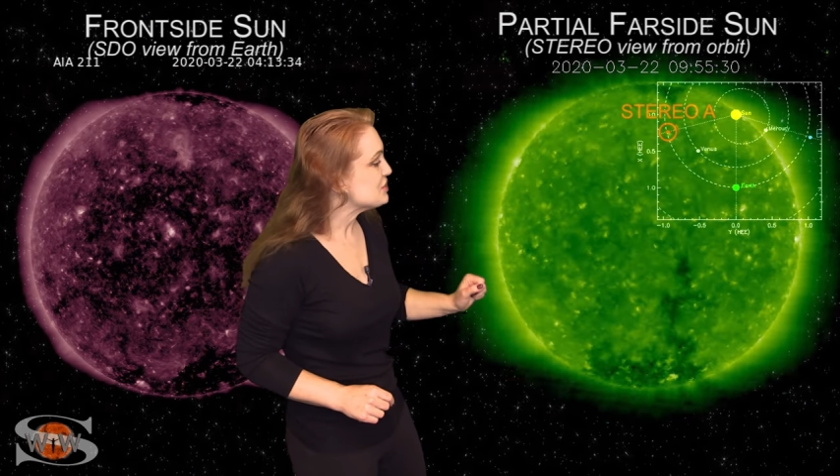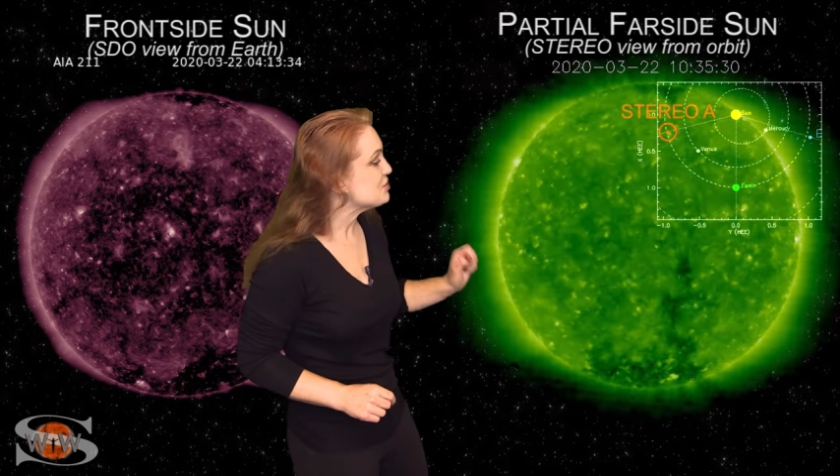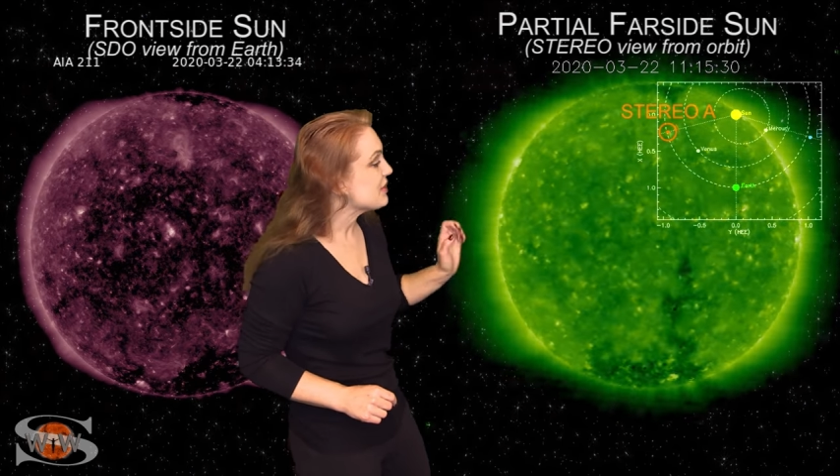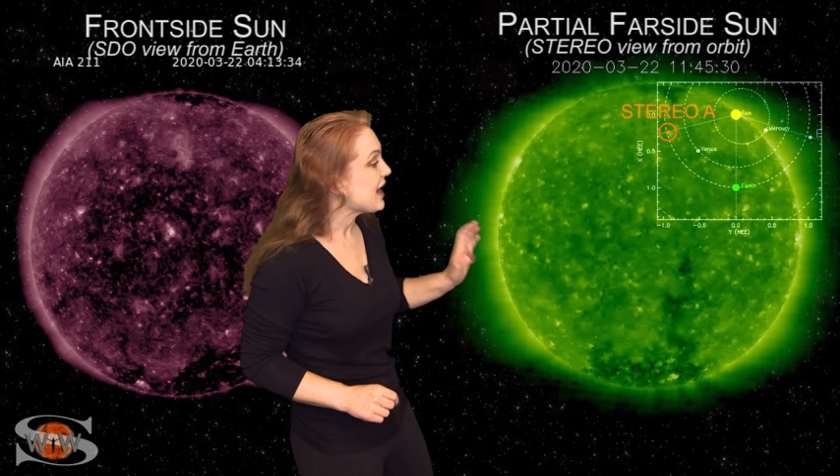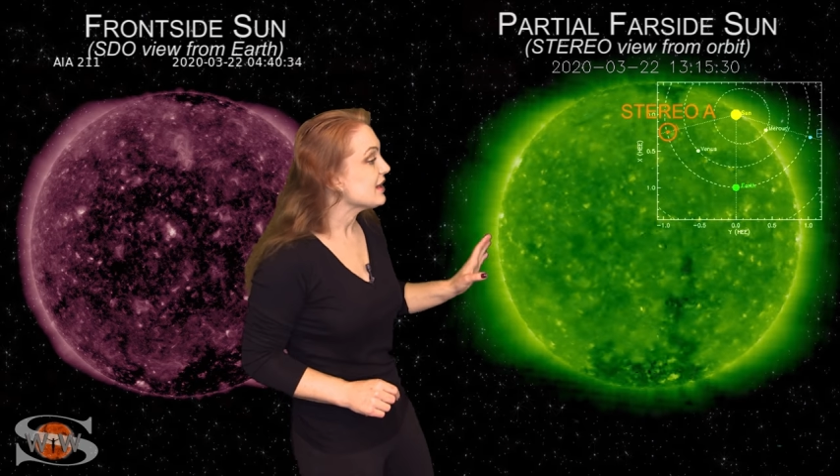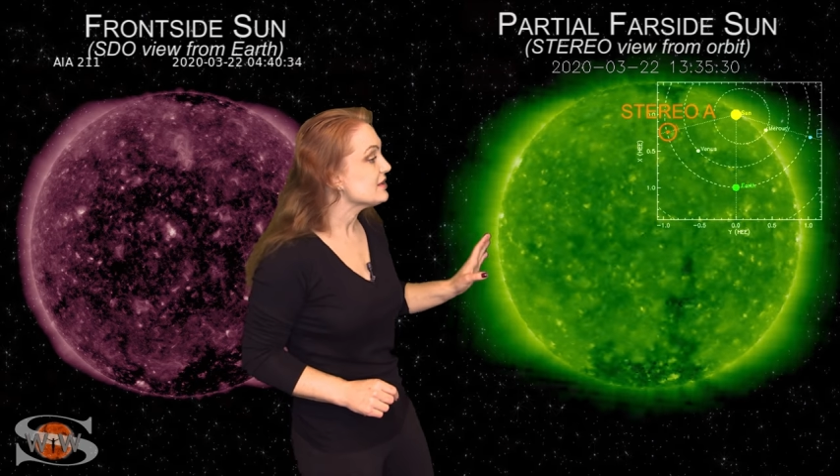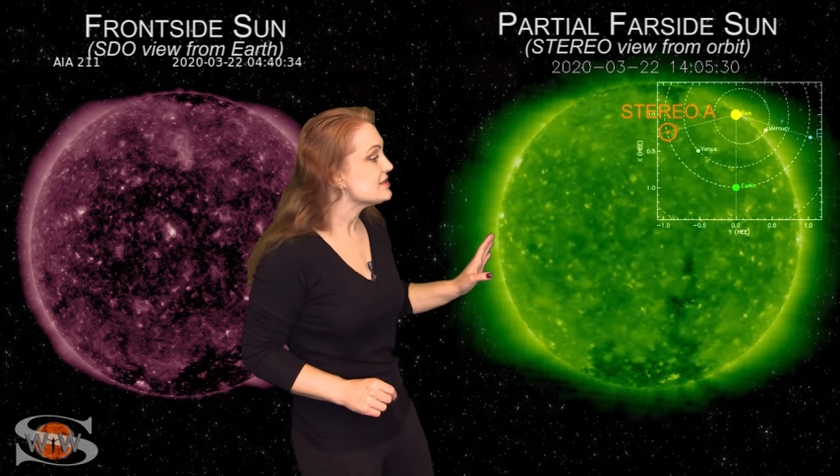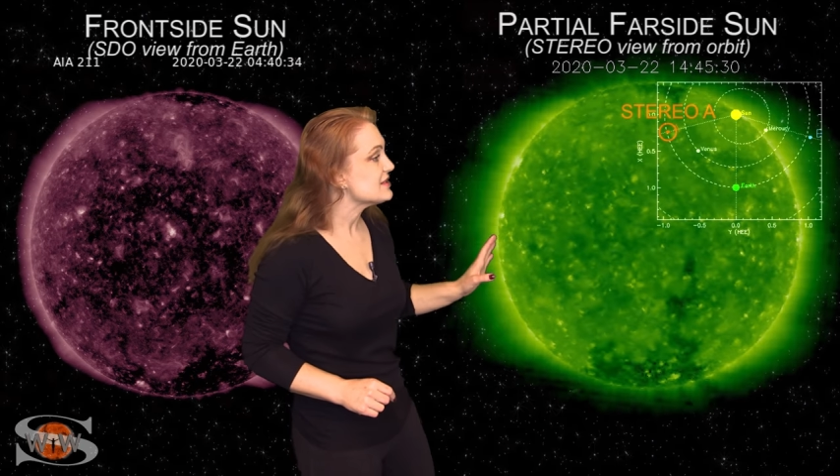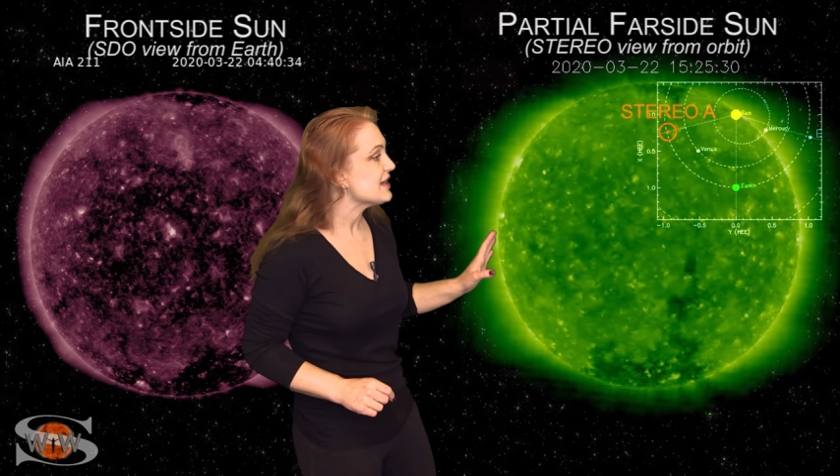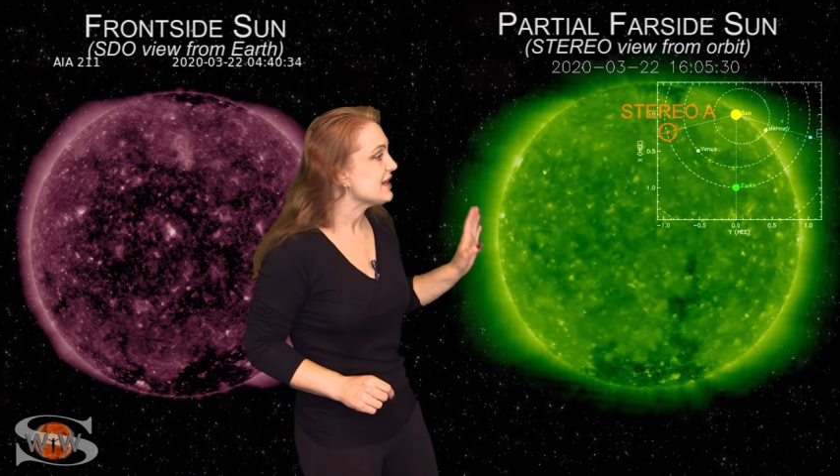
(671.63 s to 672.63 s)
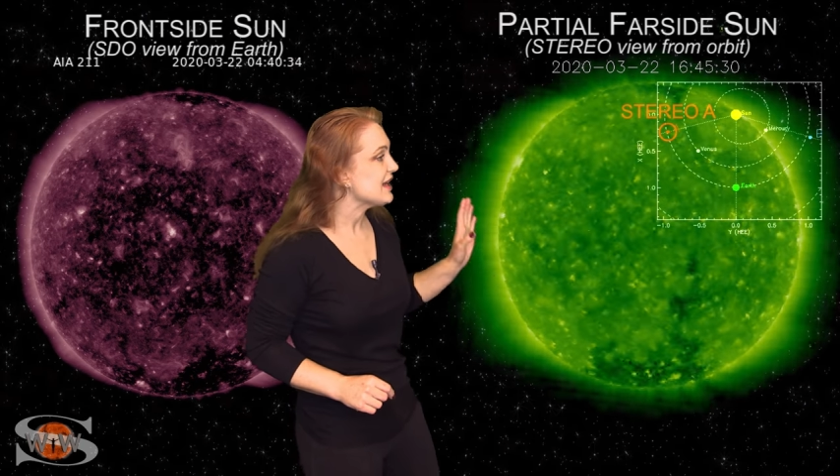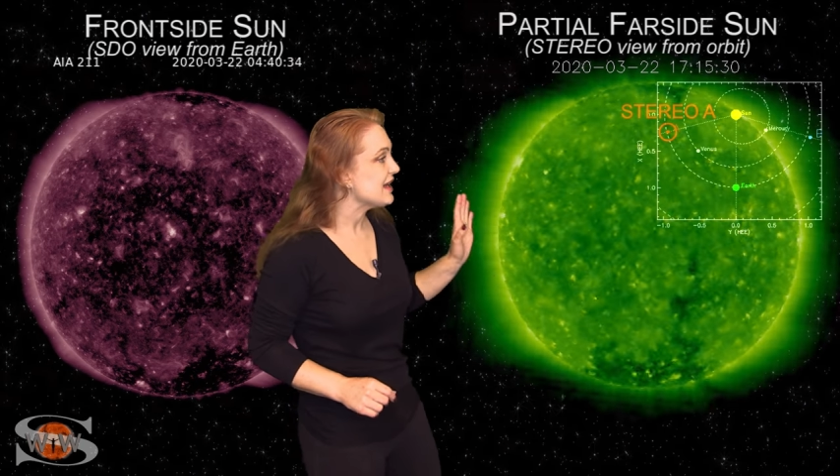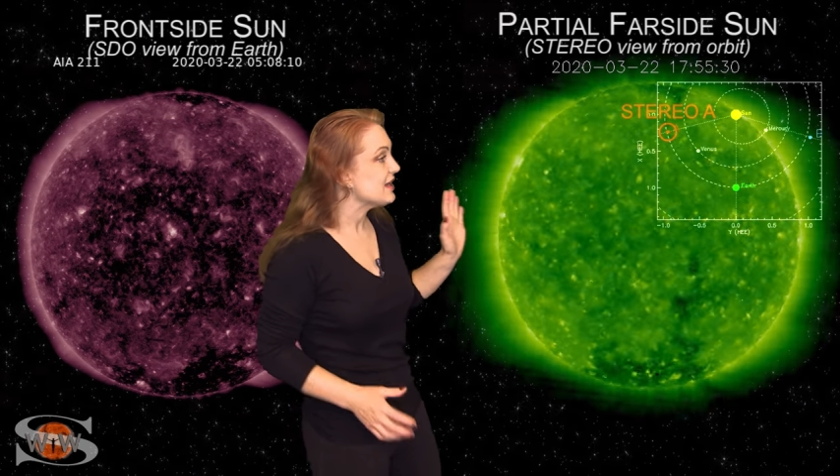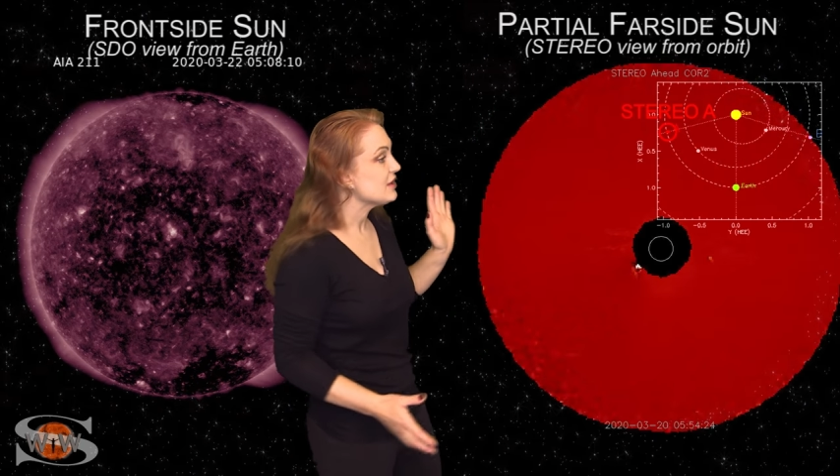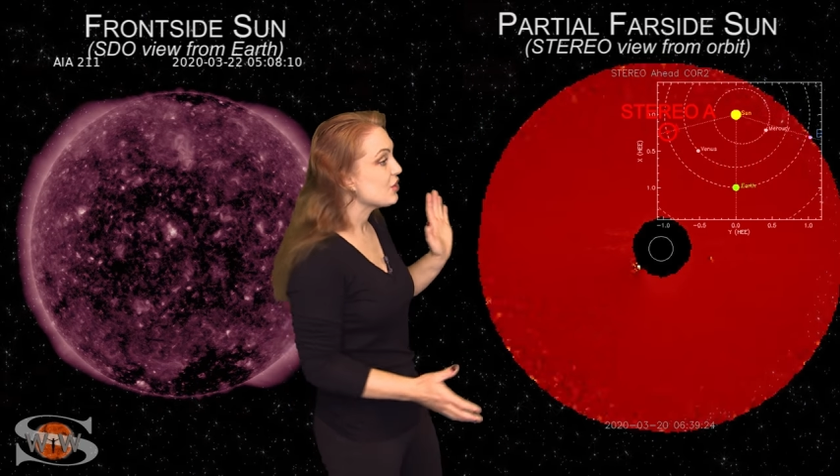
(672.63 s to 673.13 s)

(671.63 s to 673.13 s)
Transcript: but you can see it in